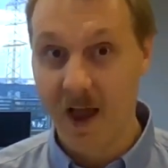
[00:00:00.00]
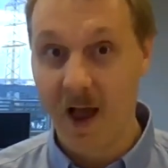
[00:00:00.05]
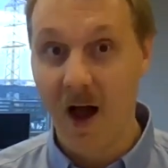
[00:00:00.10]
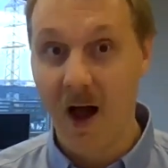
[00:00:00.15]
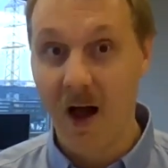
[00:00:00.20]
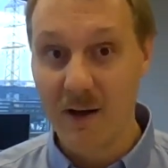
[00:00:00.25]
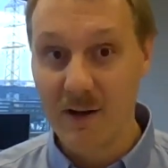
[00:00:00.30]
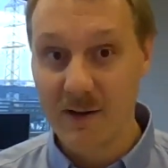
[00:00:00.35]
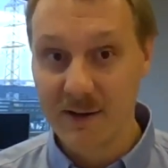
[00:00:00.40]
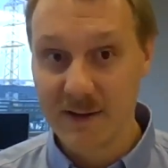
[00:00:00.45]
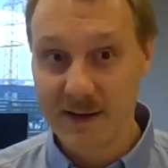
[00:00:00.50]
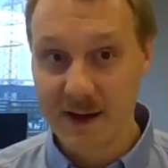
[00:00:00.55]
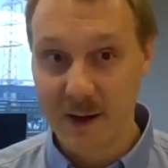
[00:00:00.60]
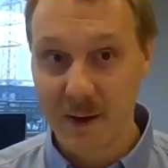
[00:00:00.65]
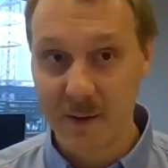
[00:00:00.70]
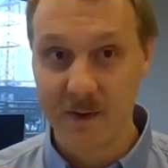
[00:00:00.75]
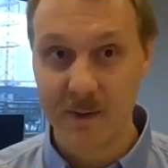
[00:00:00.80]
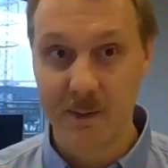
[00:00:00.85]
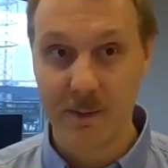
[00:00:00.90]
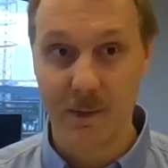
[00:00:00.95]

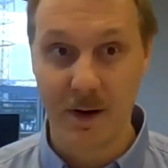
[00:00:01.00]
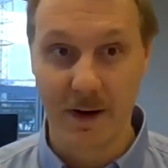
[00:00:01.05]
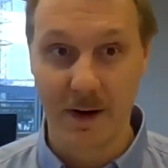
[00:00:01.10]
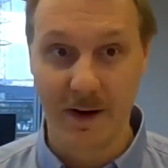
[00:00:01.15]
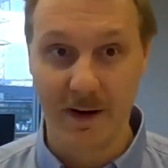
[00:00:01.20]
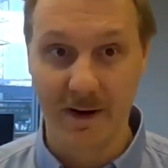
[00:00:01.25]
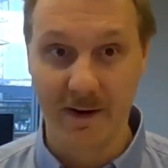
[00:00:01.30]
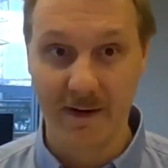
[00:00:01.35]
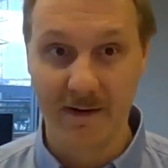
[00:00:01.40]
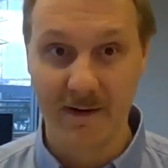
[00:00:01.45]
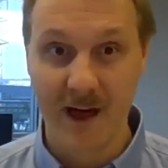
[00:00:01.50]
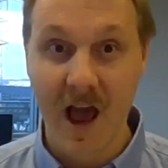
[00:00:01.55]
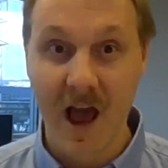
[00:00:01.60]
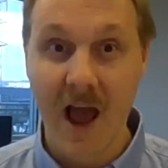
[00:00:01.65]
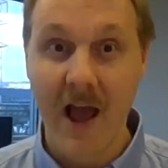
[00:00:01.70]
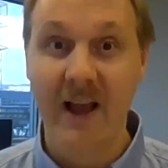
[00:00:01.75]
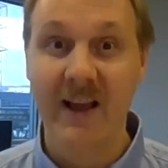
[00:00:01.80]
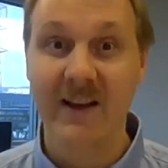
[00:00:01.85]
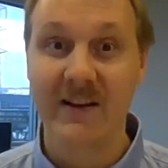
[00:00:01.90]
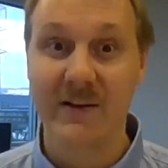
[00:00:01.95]
unsound money
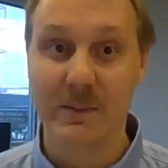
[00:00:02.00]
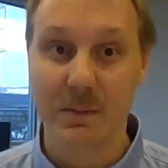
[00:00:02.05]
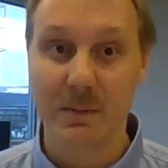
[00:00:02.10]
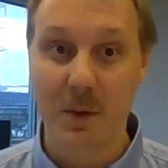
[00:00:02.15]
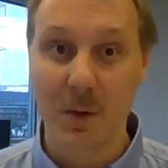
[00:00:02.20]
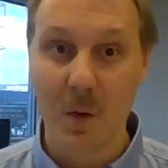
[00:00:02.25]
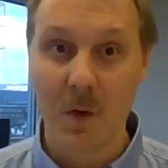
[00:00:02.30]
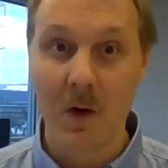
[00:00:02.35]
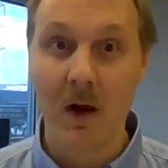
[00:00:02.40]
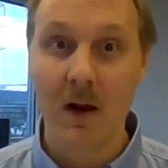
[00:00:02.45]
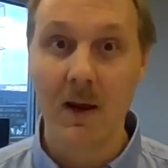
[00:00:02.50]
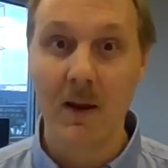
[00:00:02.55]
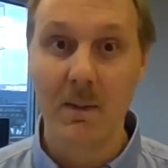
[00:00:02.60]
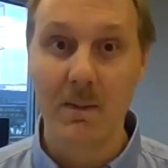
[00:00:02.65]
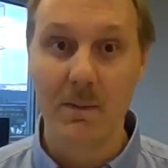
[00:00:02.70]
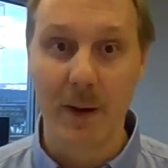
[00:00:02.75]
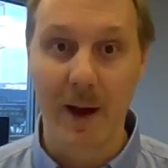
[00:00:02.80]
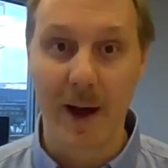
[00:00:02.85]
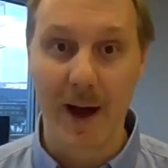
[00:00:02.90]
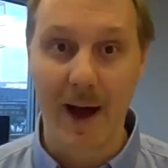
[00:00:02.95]
is morally
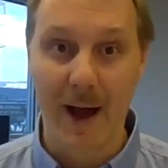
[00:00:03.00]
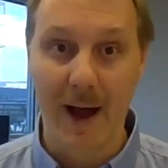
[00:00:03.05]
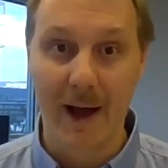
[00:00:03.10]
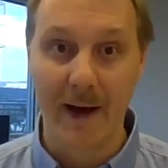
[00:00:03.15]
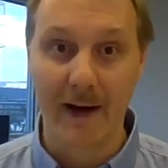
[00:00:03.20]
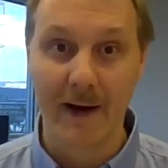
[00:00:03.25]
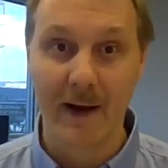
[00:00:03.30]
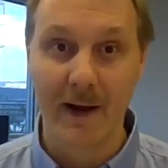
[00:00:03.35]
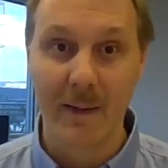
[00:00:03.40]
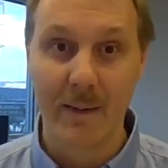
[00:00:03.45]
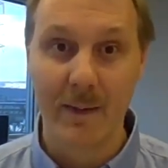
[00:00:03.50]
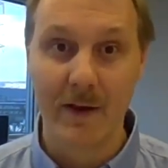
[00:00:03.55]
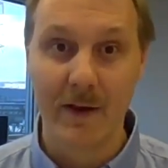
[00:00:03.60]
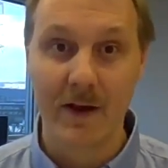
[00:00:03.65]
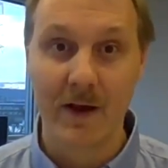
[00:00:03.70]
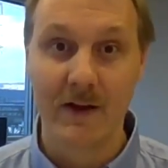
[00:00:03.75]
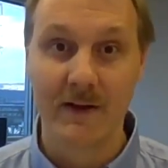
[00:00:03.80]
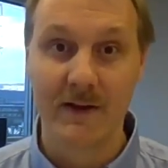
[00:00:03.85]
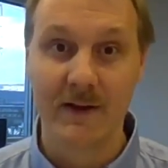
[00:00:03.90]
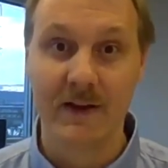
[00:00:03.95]
bad
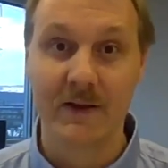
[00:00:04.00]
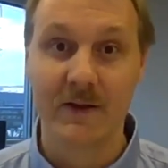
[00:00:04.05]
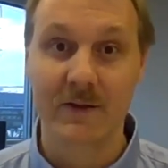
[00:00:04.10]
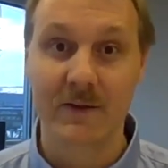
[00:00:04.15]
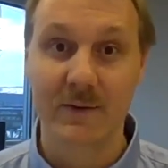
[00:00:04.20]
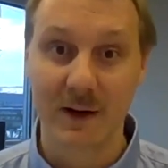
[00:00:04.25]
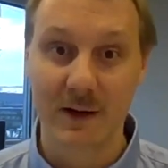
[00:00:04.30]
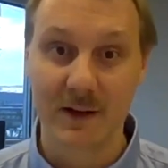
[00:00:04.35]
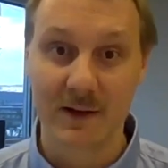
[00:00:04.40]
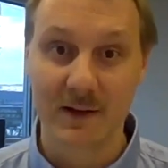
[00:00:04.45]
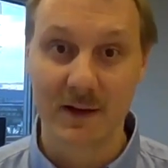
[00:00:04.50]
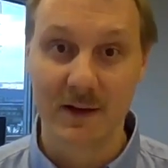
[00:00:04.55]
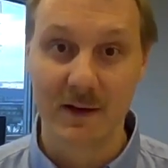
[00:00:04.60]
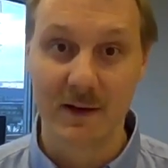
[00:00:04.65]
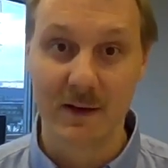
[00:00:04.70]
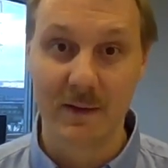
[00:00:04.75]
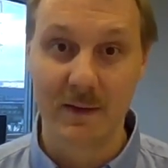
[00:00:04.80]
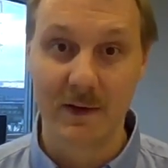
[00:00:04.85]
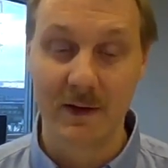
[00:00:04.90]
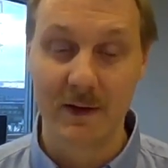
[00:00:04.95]
because it tricks
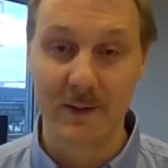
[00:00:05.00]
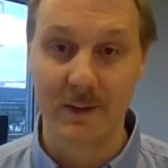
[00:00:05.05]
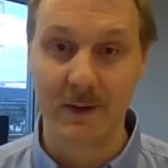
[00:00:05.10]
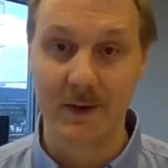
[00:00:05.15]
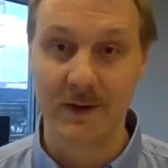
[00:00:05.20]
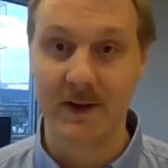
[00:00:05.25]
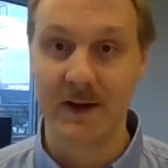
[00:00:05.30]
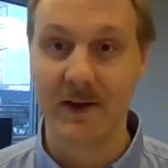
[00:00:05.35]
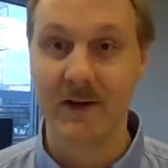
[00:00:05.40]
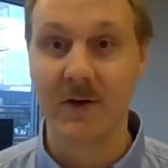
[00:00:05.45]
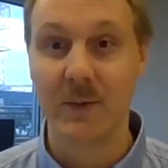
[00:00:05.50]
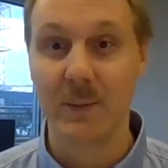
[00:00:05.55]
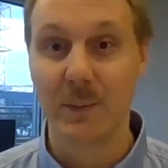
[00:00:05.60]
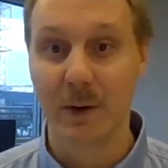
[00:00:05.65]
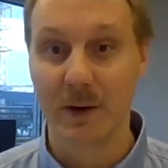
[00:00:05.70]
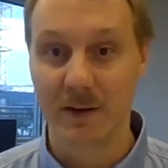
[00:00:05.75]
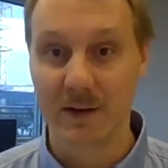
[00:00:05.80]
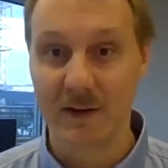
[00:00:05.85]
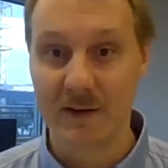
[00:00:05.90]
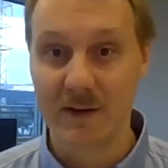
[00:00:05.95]
individuals into
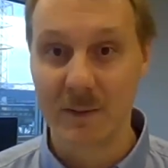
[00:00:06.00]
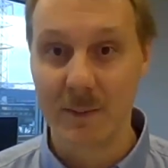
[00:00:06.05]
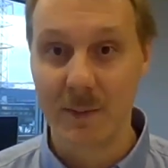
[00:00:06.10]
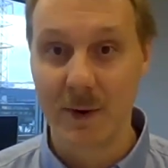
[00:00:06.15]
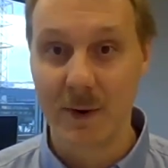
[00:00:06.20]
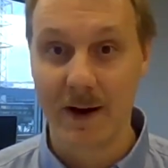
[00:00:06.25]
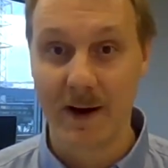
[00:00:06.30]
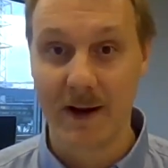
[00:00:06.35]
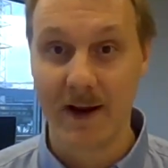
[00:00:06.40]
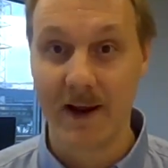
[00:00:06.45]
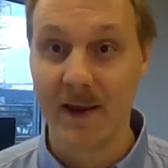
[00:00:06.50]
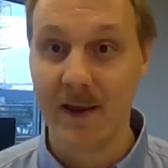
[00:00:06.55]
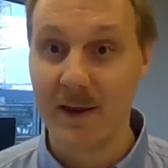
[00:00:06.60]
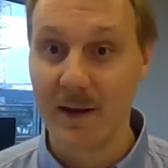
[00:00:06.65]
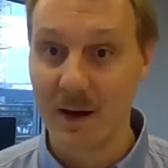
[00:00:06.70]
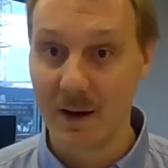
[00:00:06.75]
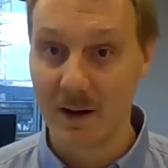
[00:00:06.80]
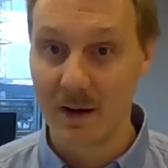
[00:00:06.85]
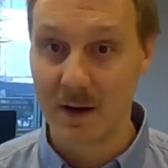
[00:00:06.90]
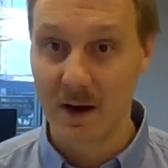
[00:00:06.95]
participating in
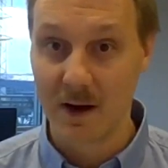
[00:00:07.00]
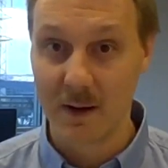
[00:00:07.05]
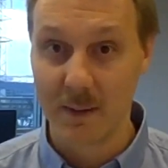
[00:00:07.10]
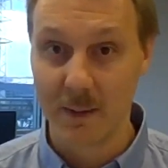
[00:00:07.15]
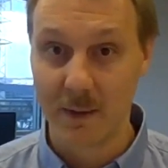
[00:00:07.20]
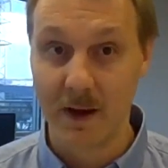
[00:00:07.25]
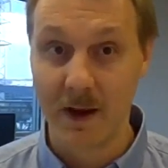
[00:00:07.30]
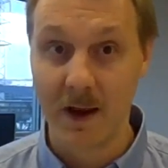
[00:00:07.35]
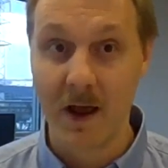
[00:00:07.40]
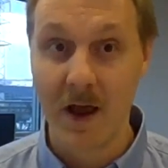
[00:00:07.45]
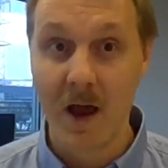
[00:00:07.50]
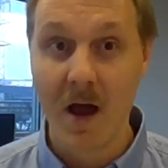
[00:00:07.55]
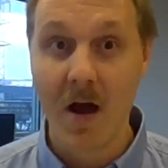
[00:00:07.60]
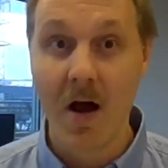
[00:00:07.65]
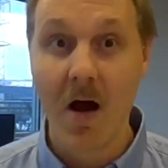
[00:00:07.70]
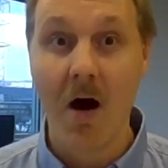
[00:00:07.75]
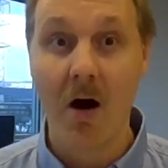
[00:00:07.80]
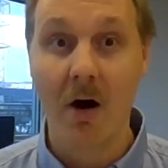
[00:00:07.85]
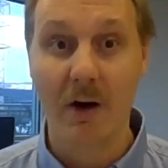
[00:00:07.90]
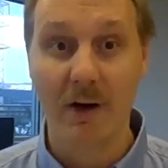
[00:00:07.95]
the economy
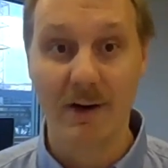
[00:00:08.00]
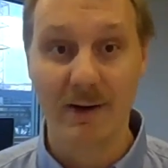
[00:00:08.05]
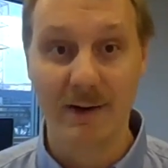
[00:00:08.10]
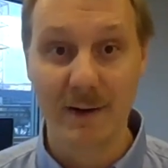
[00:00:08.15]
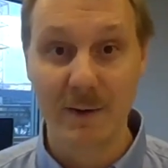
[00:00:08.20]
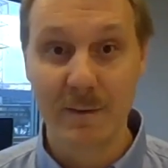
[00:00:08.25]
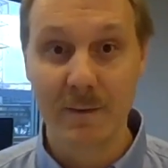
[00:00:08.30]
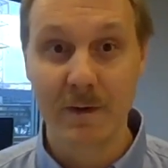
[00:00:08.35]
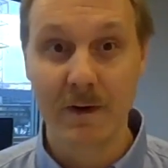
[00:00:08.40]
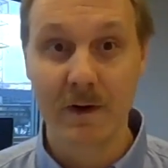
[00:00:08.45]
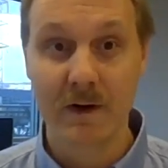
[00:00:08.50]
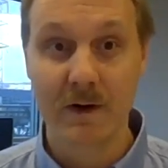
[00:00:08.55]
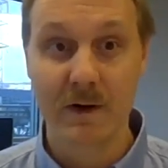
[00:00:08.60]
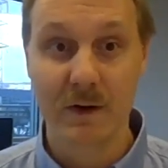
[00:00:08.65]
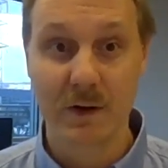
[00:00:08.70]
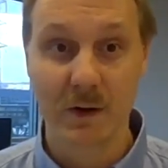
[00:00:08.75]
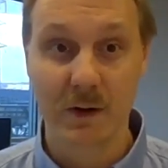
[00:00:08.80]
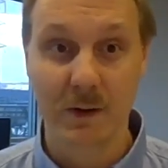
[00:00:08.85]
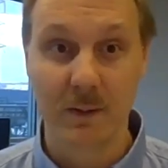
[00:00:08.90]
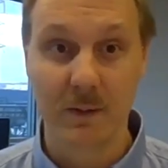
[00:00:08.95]
on different
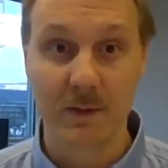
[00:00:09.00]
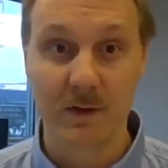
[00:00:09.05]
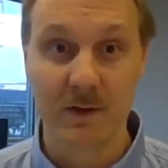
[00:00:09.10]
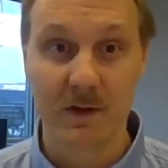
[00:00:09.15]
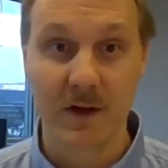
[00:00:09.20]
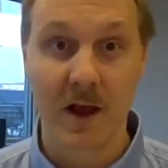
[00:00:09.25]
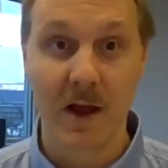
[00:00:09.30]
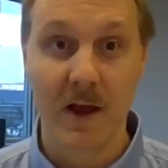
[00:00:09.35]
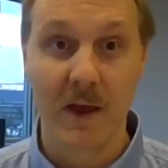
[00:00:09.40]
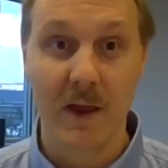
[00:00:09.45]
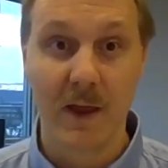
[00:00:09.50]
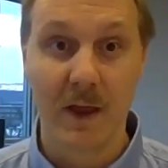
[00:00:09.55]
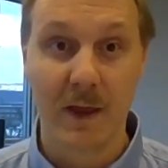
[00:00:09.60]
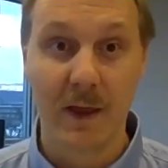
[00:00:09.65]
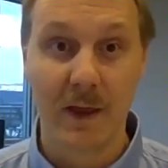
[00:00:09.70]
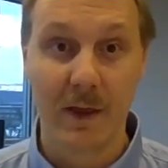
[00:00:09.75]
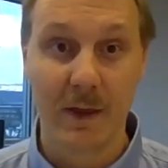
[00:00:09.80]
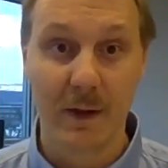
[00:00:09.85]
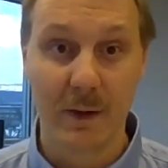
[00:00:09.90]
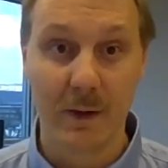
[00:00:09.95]
terms
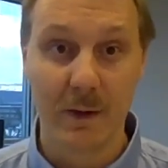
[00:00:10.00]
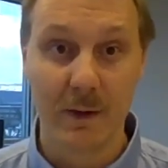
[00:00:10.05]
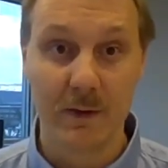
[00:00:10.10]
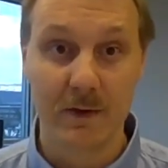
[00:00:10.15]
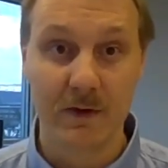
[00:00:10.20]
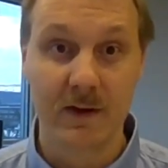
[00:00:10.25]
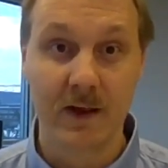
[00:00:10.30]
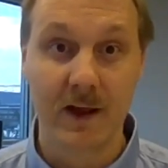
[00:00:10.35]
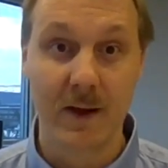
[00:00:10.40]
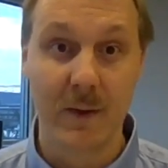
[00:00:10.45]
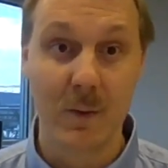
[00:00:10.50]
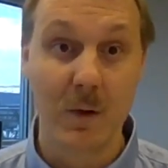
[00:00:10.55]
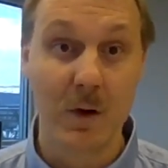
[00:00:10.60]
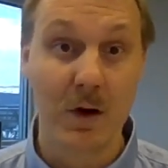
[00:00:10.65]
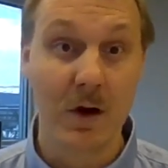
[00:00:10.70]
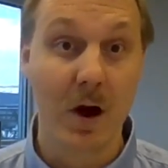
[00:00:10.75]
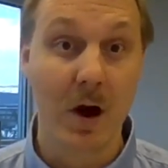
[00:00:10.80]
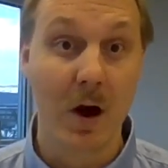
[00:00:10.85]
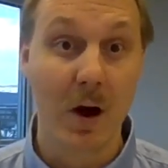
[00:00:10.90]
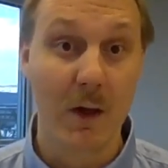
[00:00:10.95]
than those they
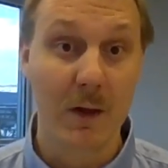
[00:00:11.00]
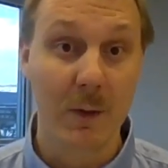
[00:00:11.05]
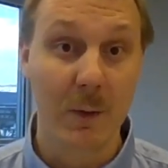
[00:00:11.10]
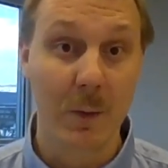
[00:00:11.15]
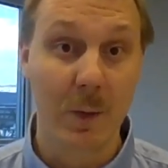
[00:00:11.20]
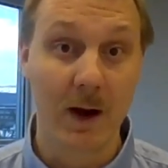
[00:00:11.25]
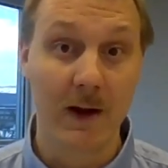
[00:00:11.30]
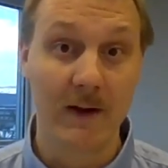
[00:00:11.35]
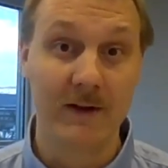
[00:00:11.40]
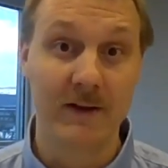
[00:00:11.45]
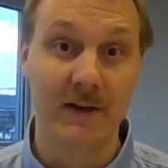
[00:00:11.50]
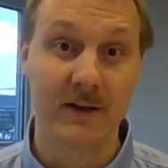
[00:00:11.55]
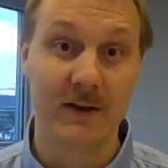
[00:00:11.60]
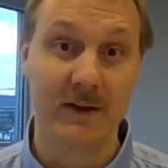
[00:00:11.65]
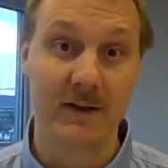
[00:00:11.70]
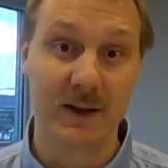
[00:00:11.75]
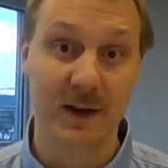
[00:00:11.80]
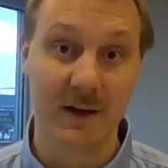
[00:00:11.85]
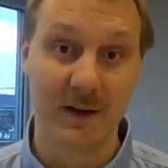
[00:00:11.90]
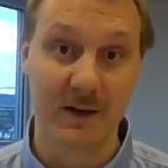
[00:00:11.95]
would otherwise
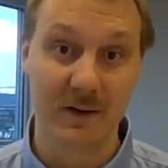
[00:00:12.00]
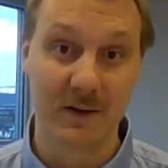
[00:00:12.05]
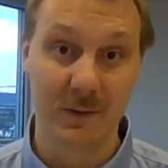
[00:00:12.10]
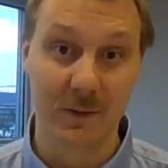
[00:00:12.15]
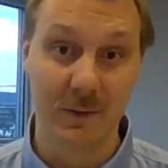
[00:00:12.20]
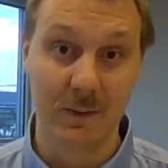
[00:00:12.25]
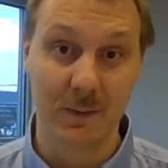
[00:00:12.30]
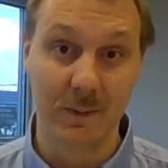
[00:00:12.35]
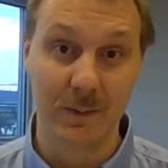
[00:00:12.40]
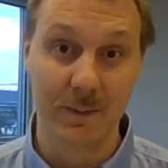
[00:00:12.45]
consent to.